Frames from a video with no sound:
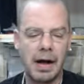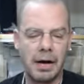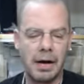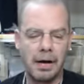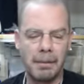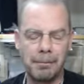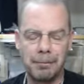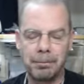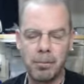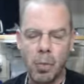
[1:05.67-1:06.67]
Um,
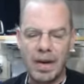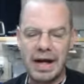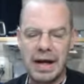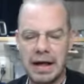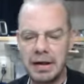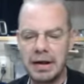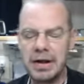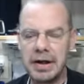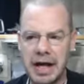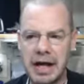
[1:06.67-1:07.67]
and in
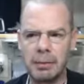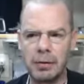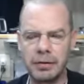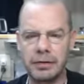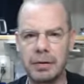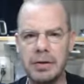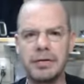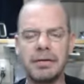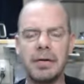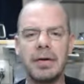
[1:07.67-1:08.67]
the enamels, the
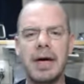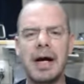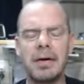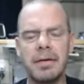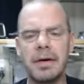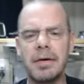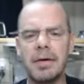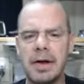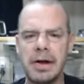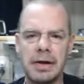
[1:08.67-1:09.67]
reason for the lacquer
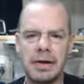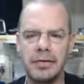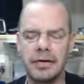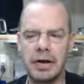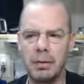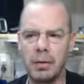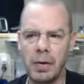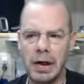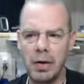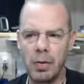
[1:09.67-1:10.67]
thinner is it
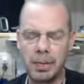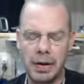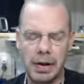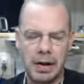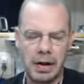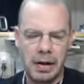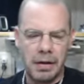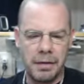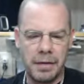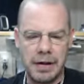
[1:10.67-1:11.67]
will help
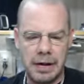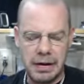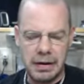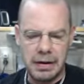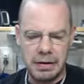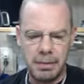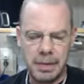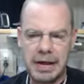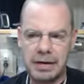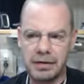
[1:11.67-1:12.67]
the
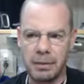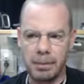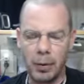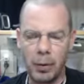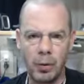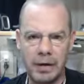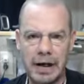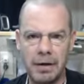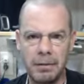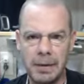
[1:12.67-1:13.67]
paint to pull
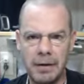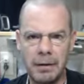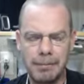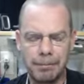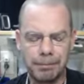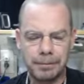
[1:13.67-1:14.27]
down better.